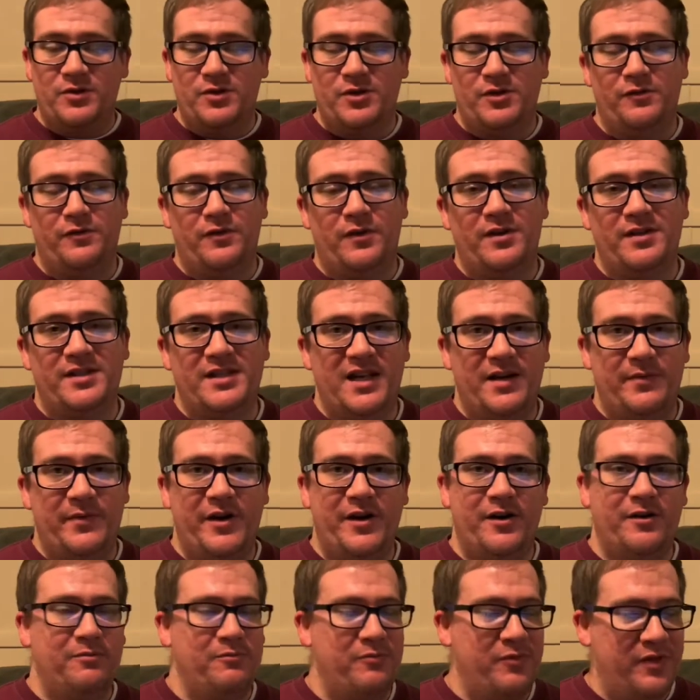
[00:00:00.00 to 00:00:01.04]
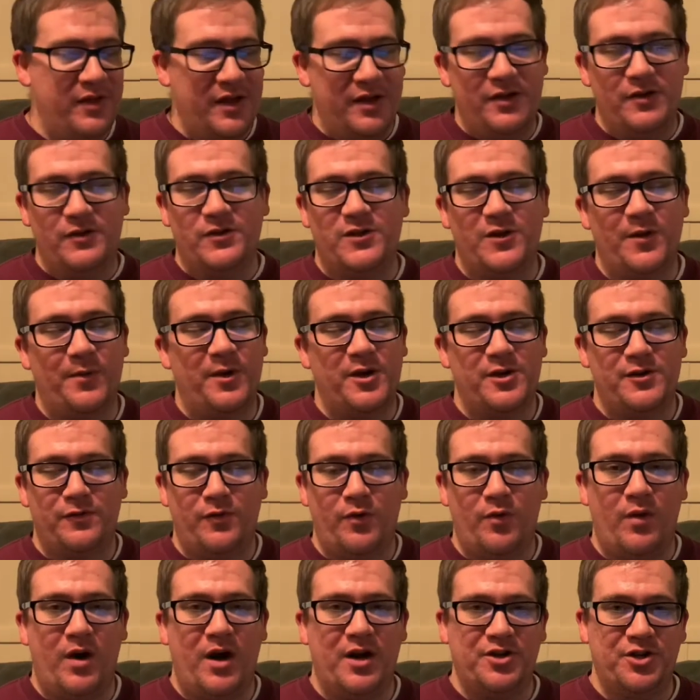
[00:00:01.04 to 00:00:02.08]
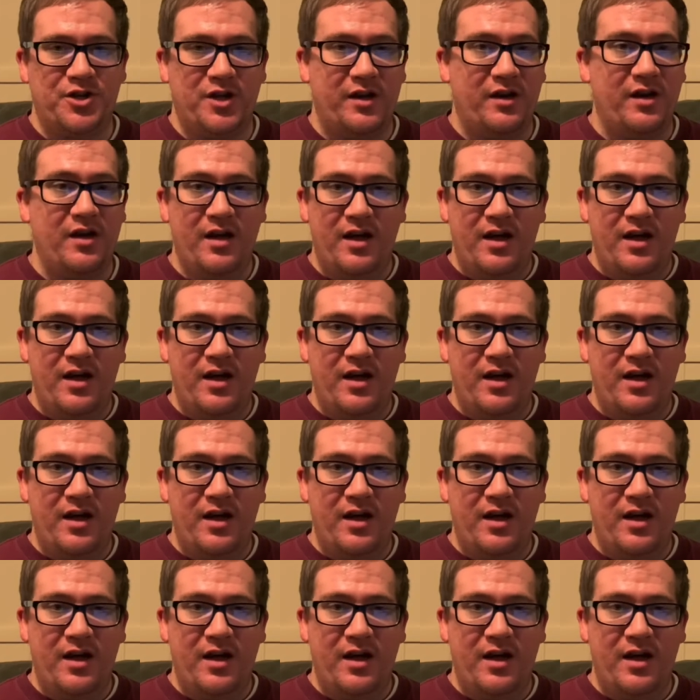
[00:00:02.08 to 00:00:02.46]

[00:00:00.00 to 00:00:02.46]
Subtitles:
your first time here, thank you so much for watching.